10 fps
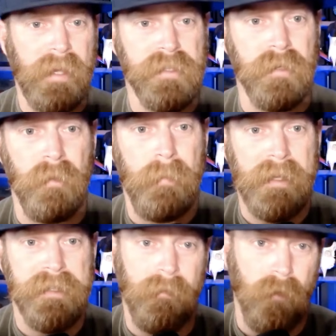over the
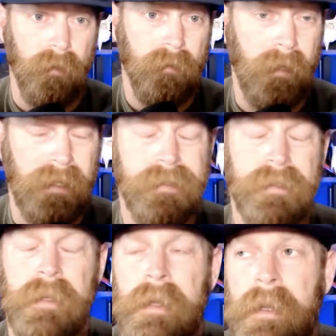past several months.
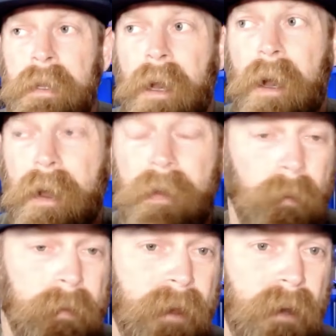And then
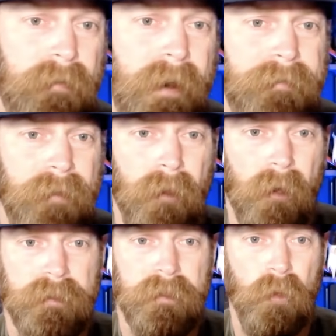we've got our Friday Field
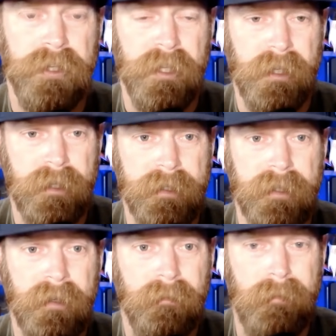Notes, which
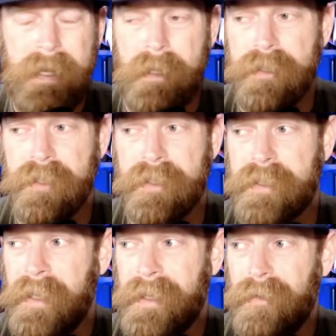is me
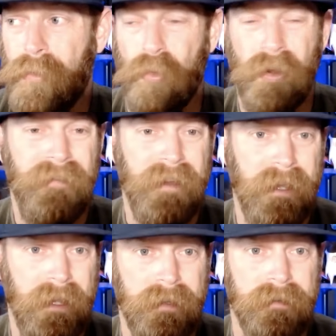just riffing
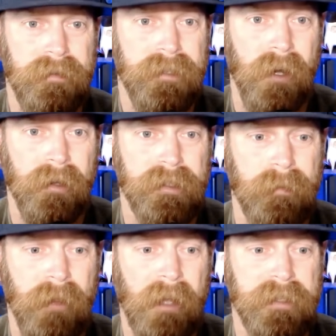and sharing some
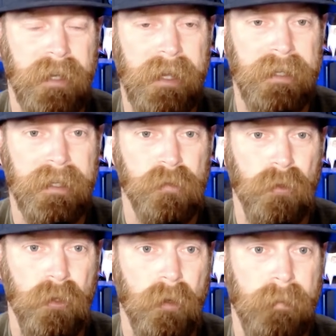thoughts and ideas
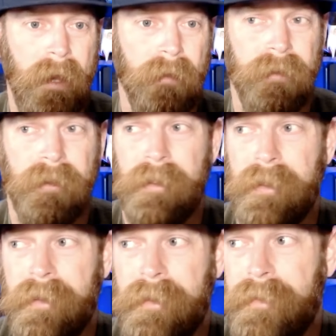with you about
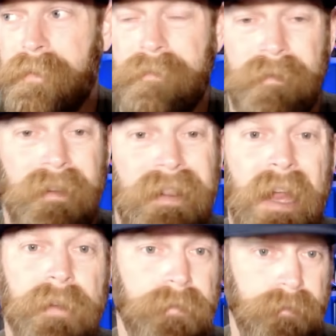
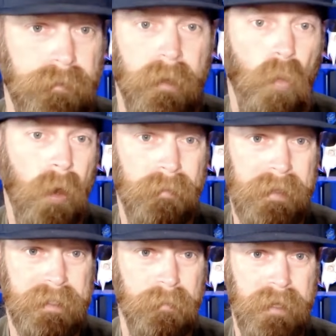life and what it
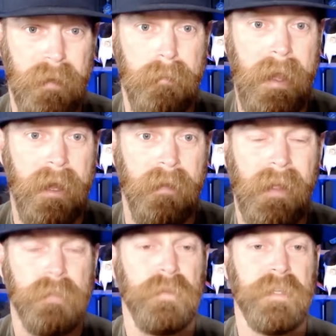means to be a man. And
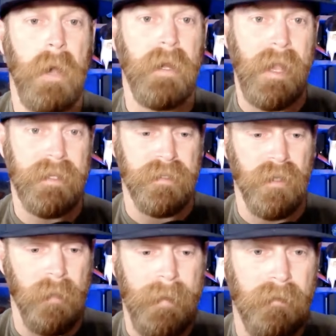that's what this podcast is
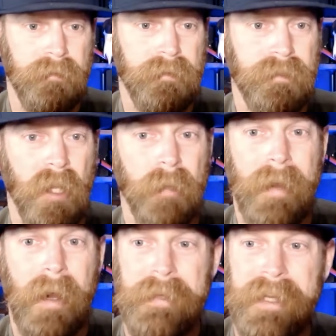all about. It's all
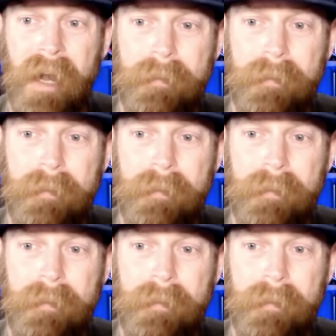about becoming